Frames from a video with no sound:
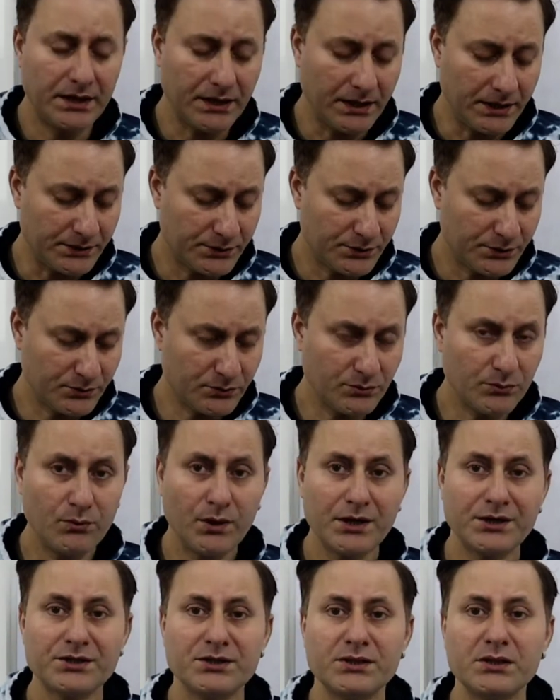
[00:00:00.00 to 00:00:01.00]
guys, so
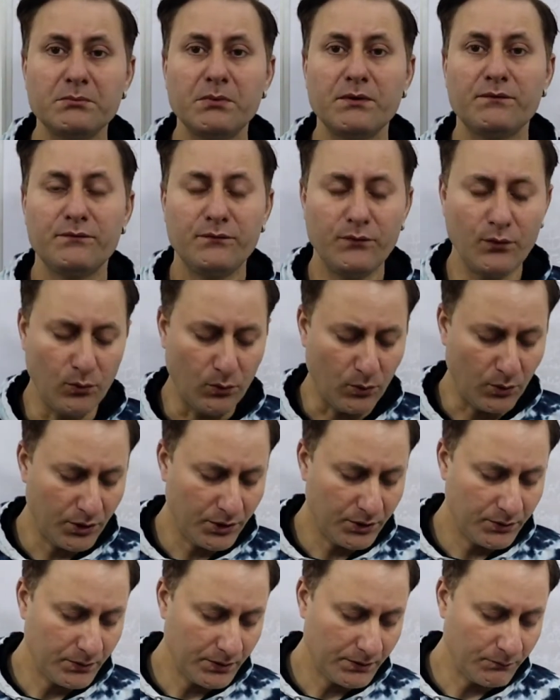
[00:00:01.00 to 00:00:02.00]
question number
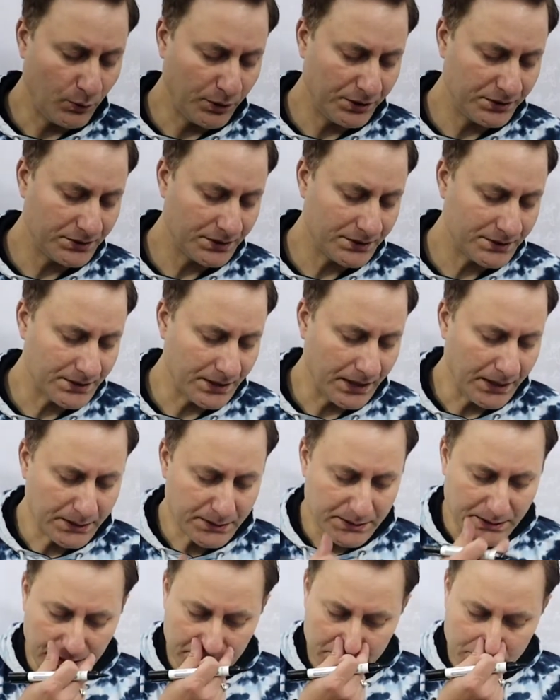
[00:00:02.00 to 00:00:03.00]
4, what does it say?
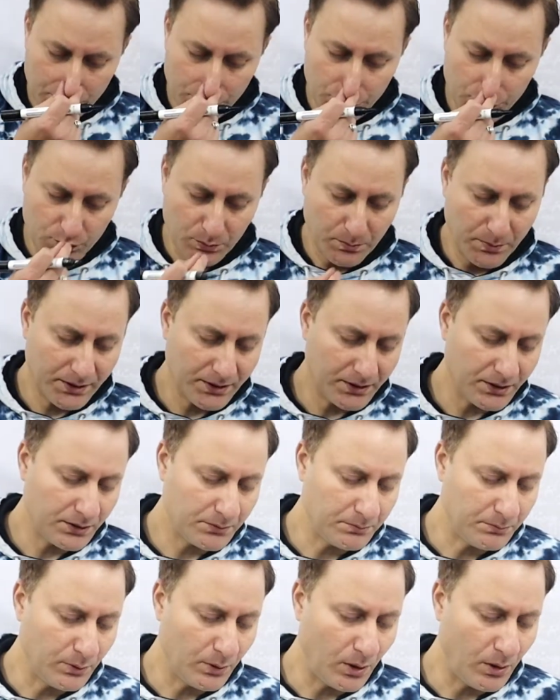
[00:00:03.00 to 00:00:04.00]
It says
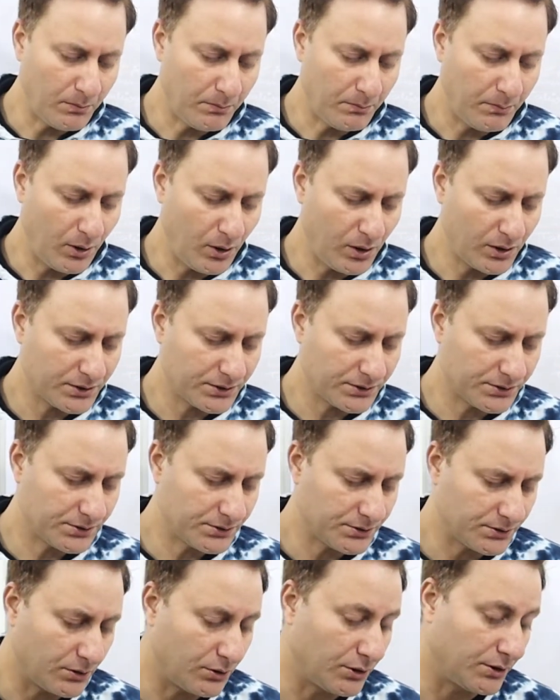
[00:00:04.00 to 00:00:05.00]
cubical
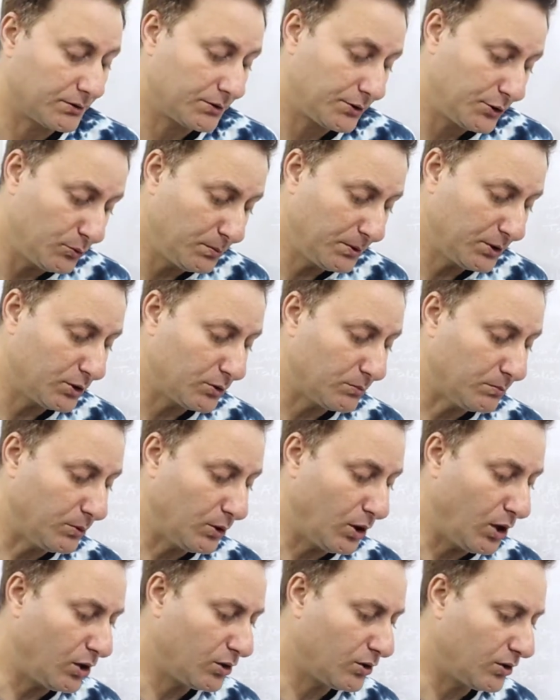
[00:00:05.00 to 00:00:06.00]
box or a cubical
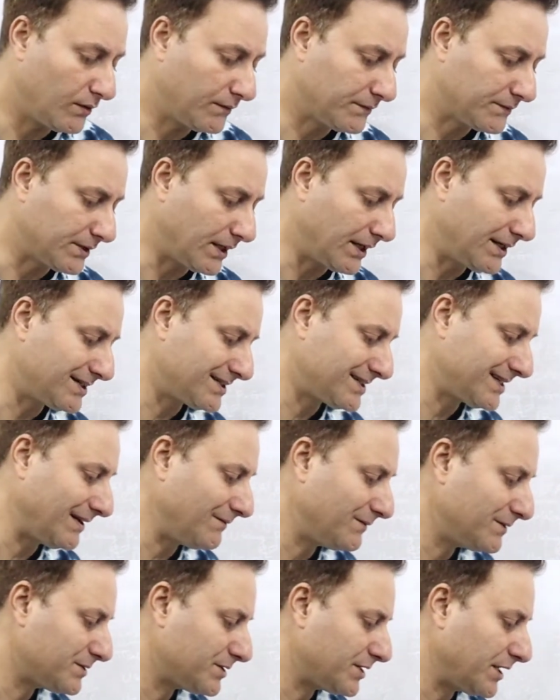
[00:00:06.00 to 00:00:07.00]
block of size
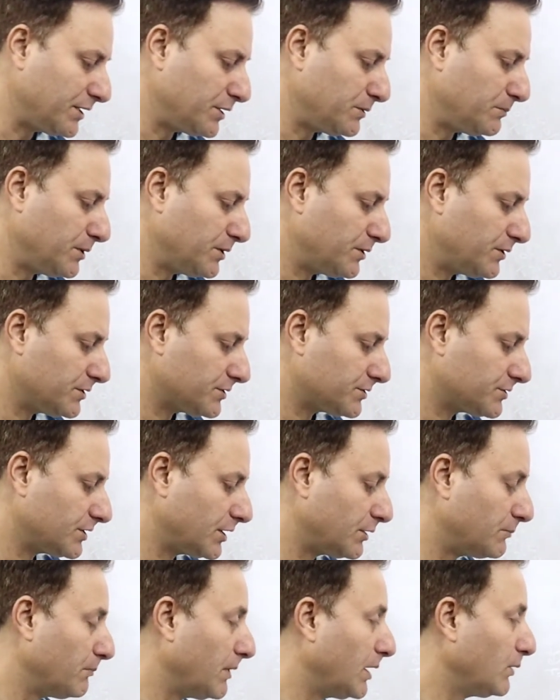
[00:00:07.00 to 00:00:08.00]
7 centimeters is
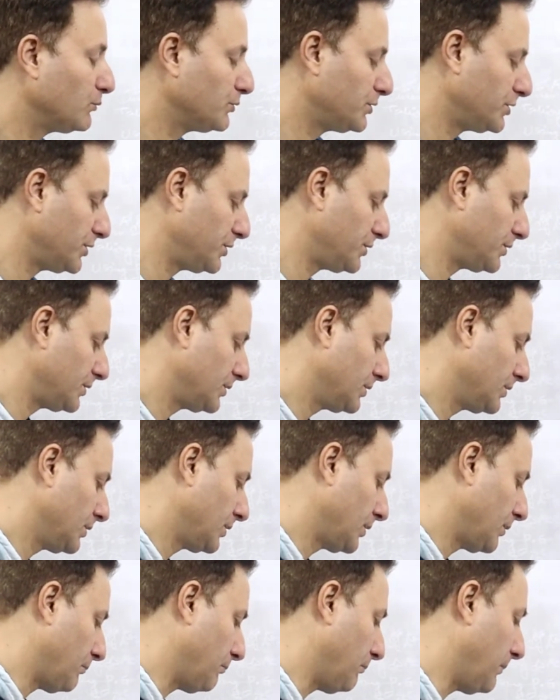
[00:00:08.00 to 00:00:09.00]
surmounted
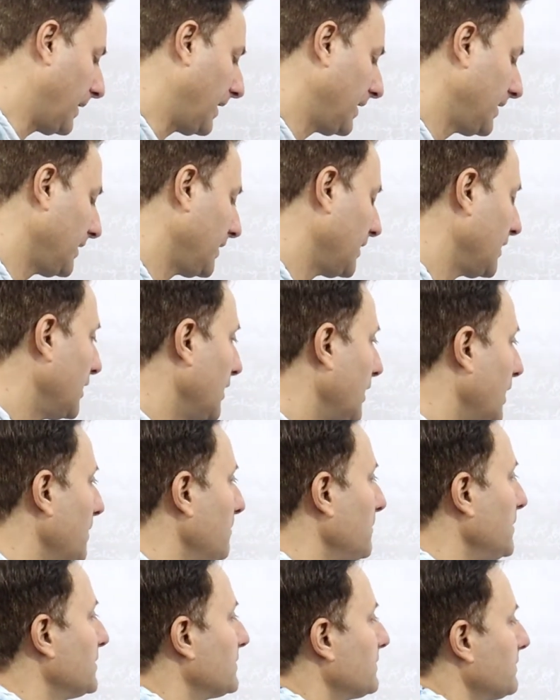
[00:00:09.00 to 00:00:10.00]
by a
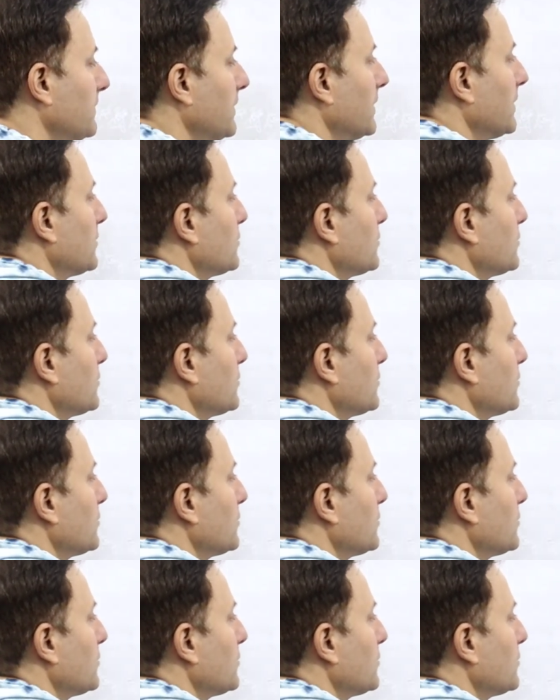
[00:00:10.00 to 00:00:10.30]
hemisphere.